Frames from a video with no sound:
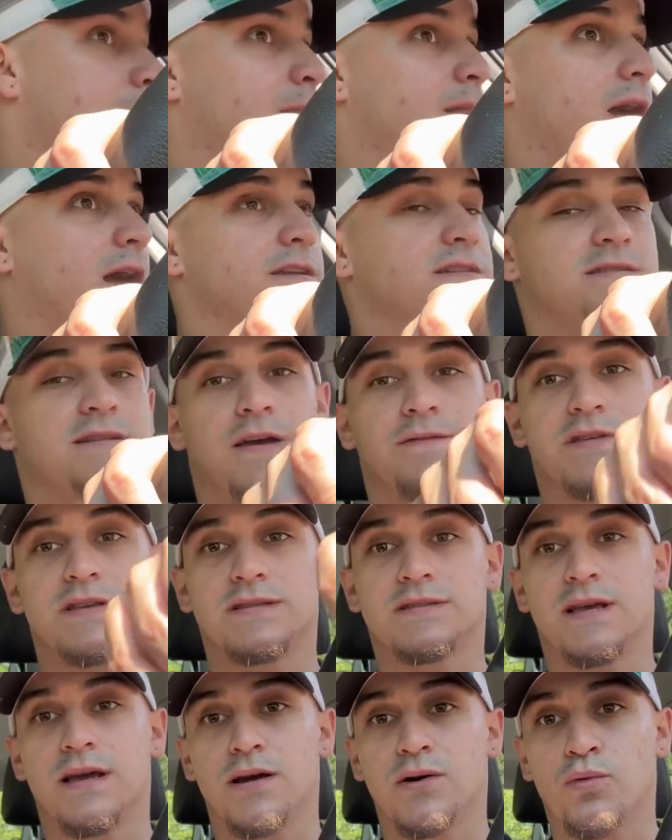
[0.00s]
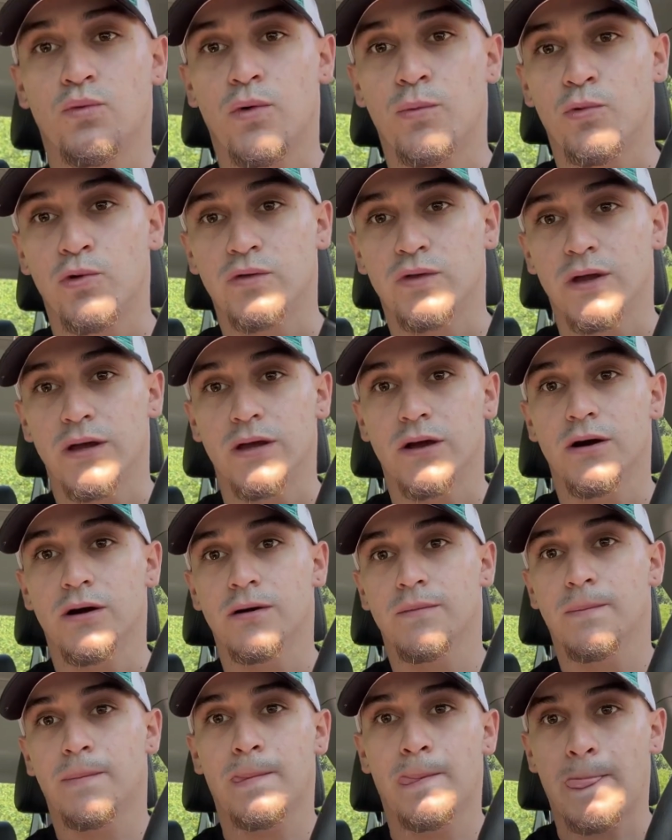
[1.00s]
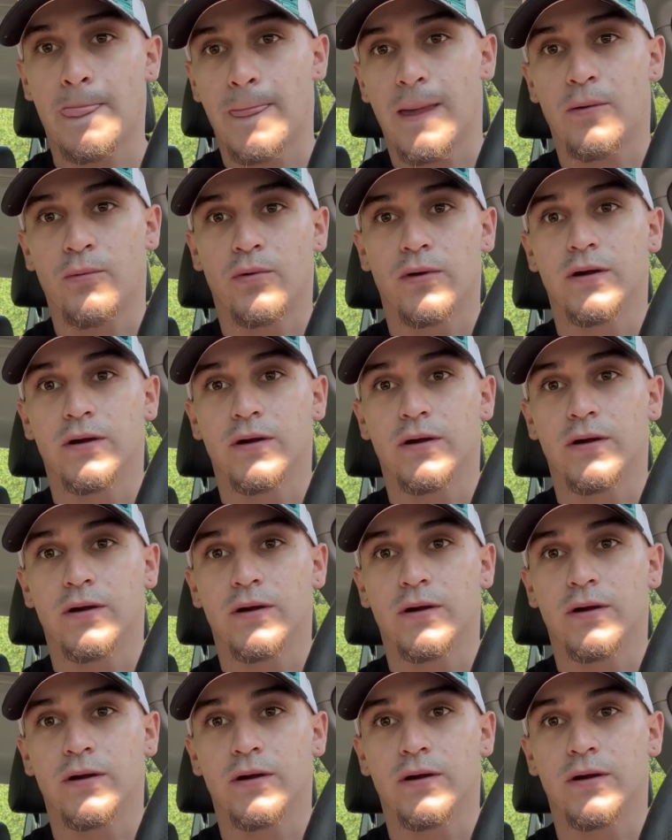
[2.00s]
I just have to set one more thing up and we're